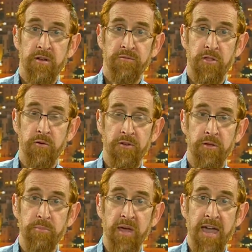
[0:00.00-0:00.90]

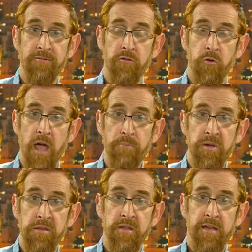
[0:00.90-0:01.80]
the behavior of the
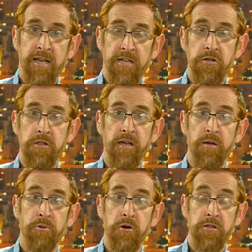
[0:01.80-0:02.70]
rapist, and just like
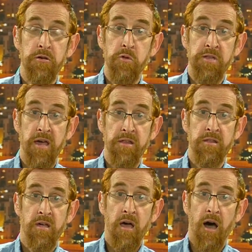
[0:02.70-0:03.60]
a person who says,